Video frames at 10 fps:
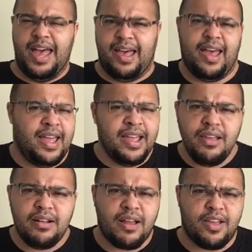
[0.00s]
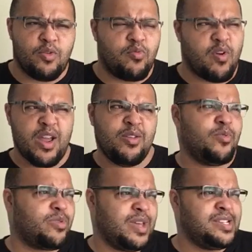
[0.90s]
eh, like you're writing
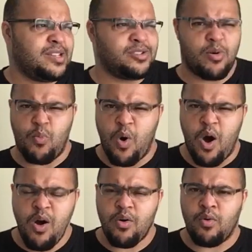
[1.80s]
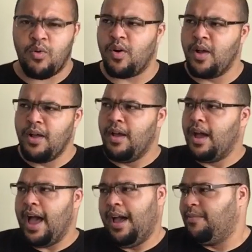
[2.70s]
your thesis on what? Or,
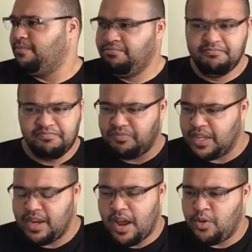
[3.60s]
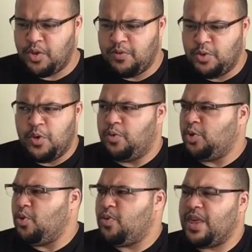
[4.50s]
um, you know, you, you,
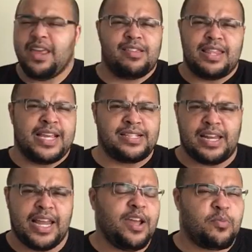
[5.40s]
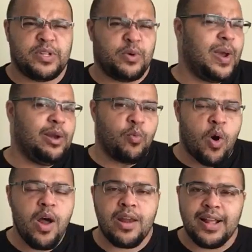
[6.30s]
you think that there's a link between
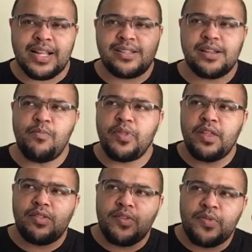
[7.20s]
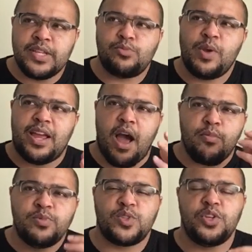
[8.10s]
what? Like there's something that this week
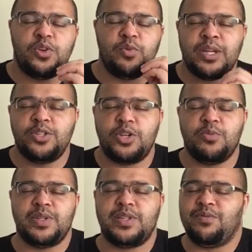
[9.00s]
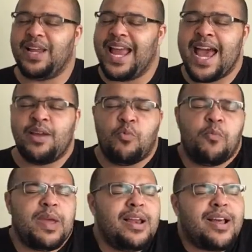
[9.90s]
comes to you intuitively, and it will
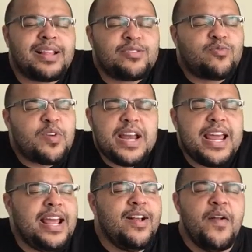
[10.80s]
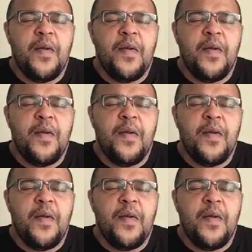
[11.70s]
be like this really